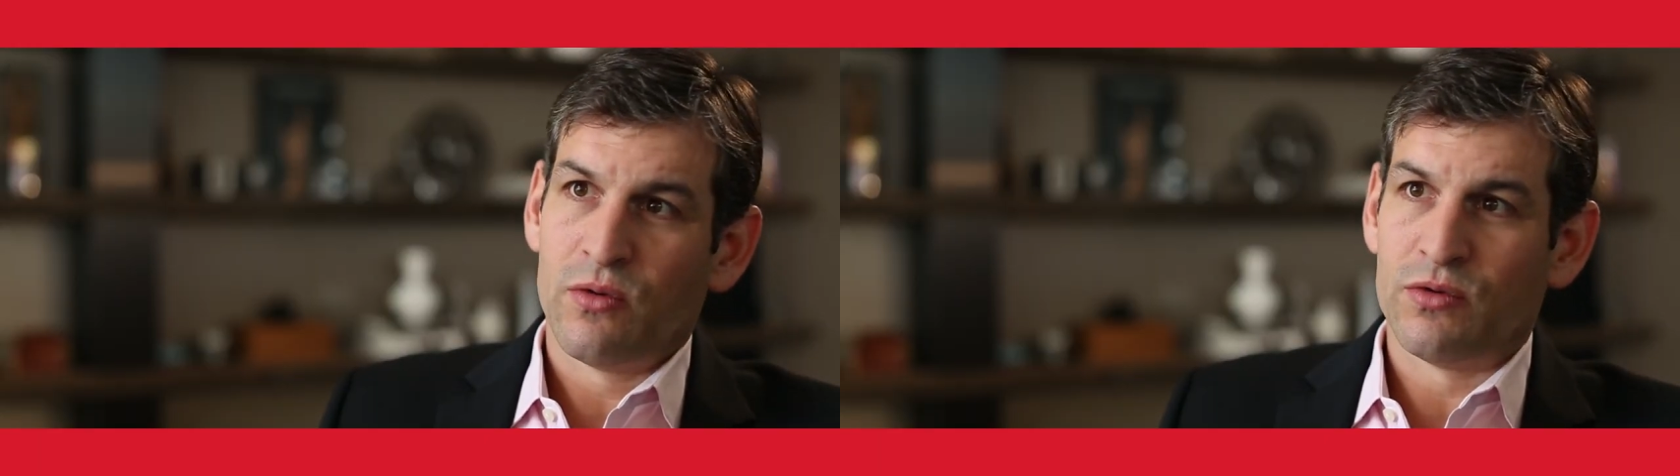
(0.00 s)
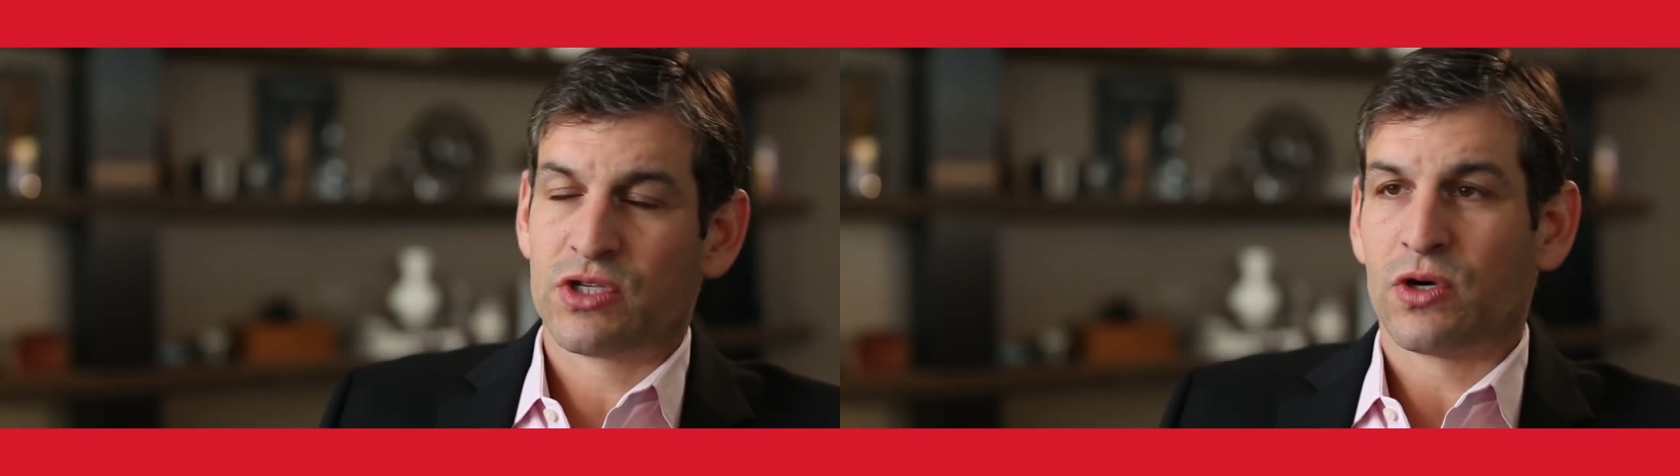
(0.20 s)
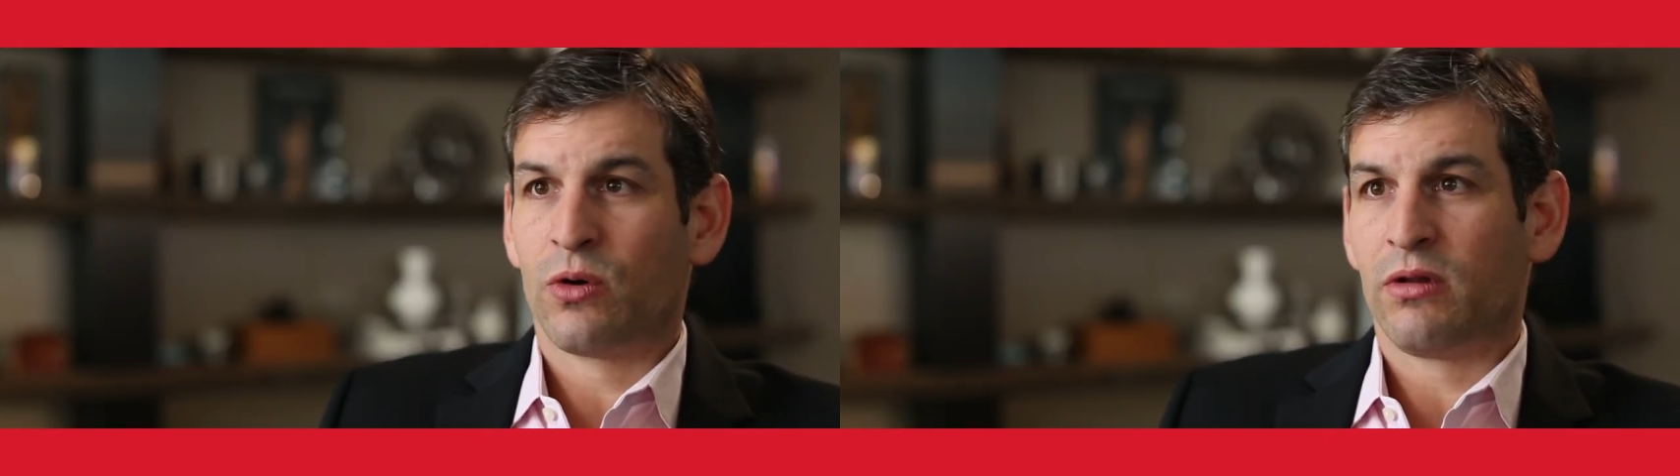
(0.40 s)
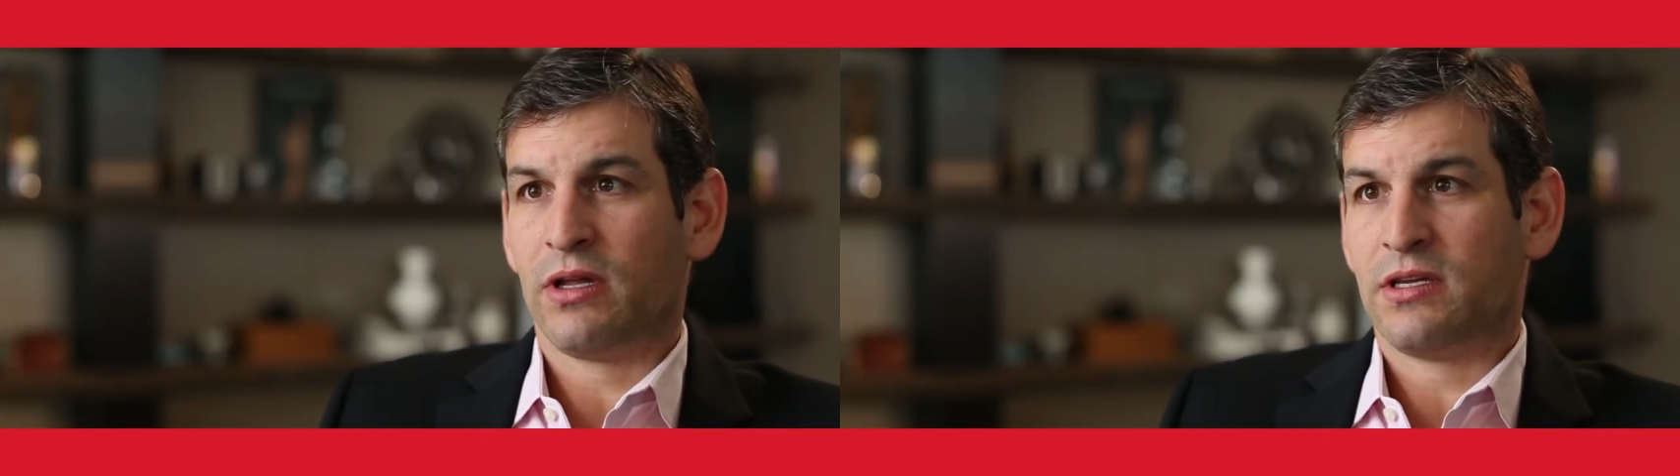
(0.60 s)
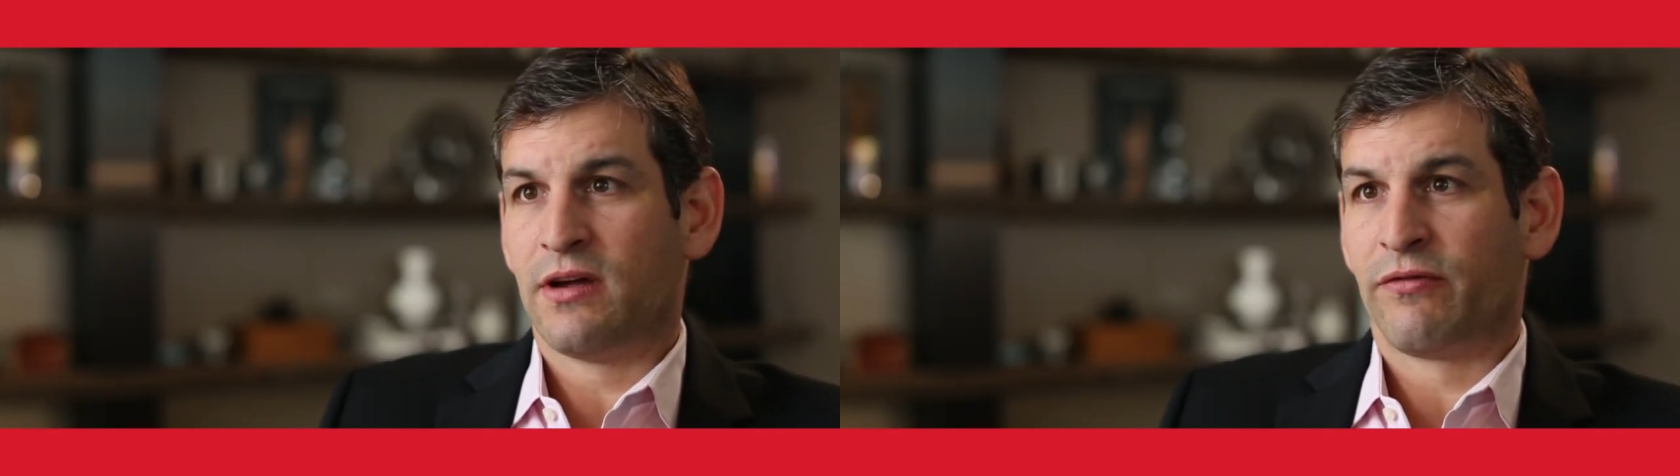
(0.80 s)
was
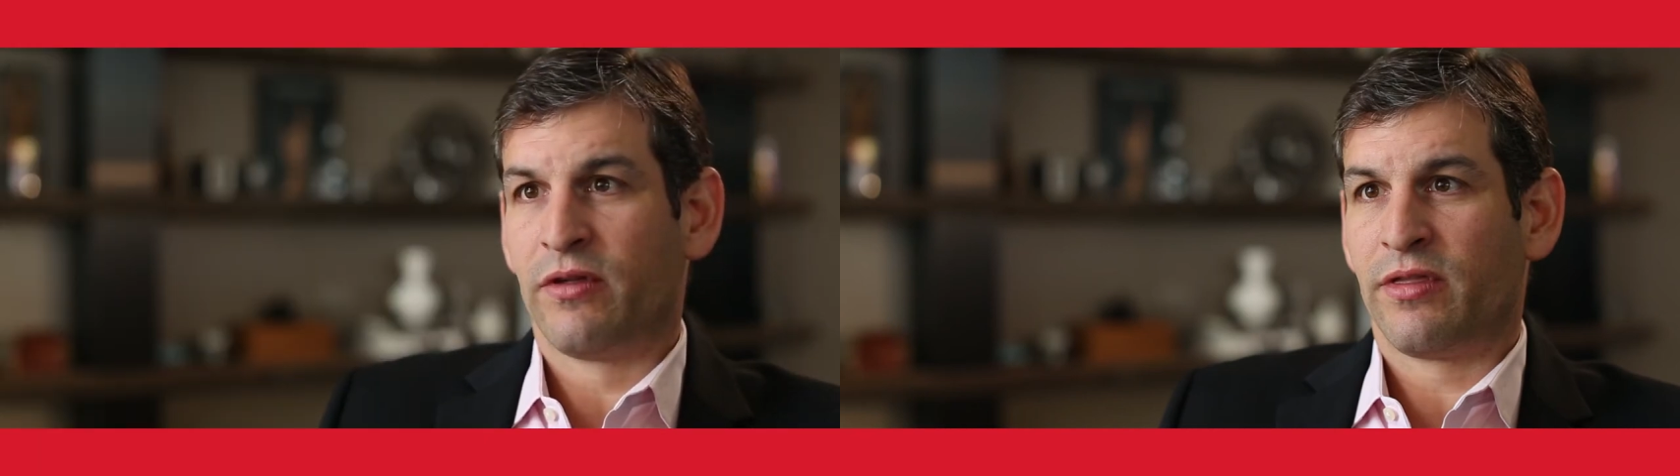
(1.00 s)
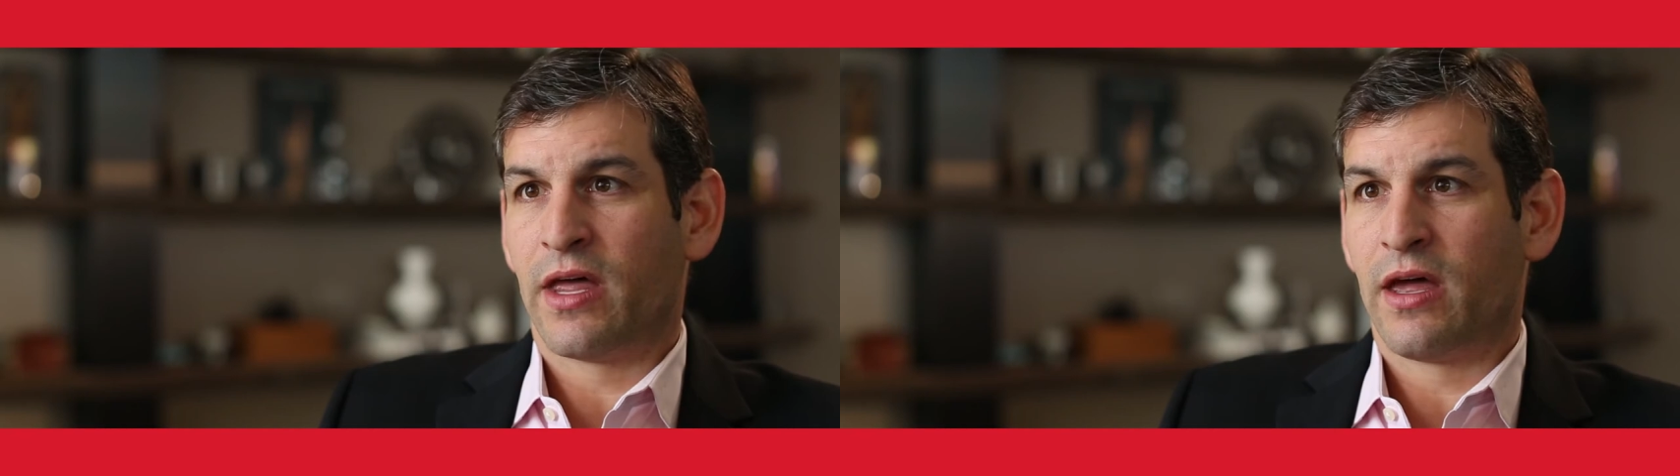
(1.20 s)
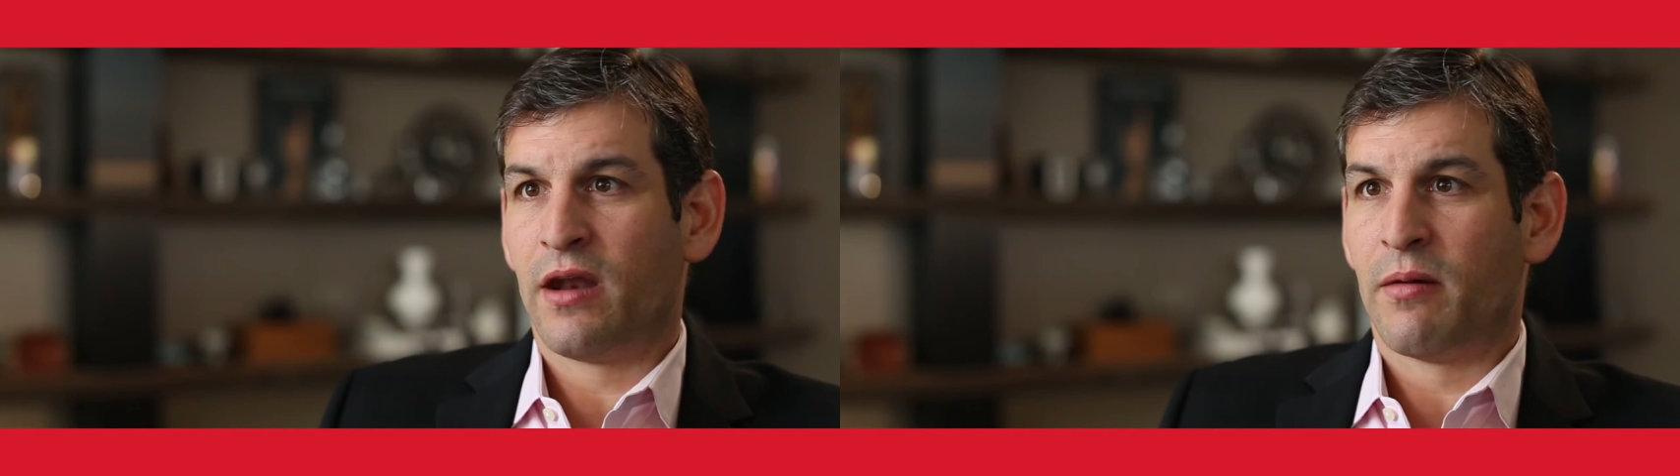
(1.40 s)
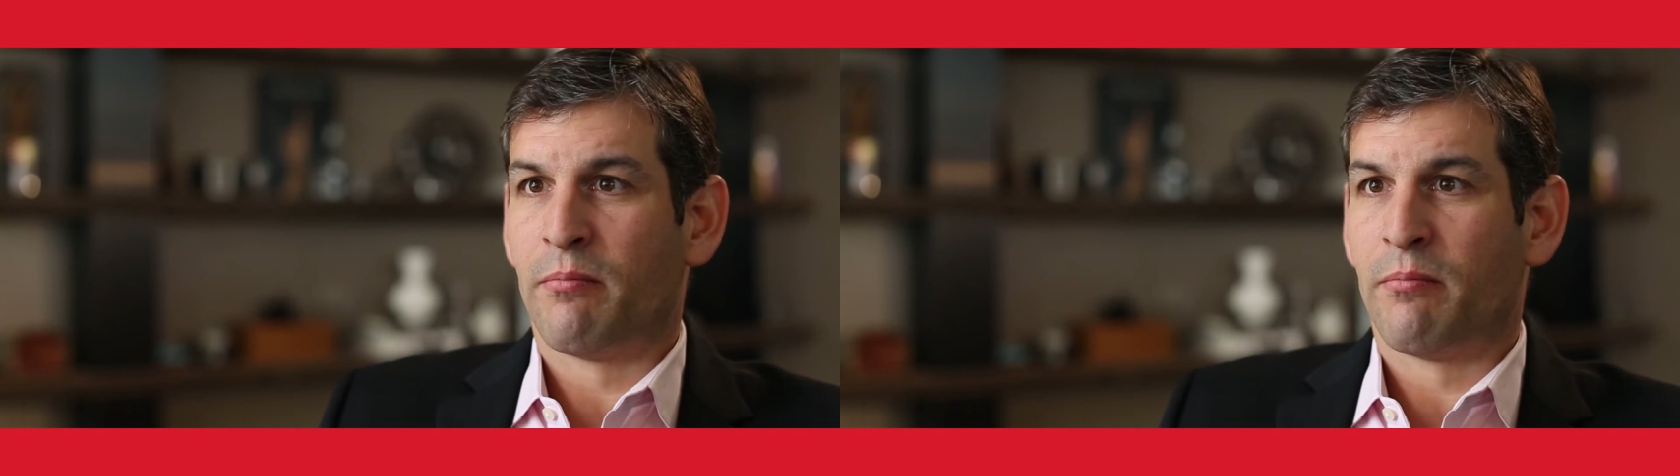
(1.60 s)
totally different than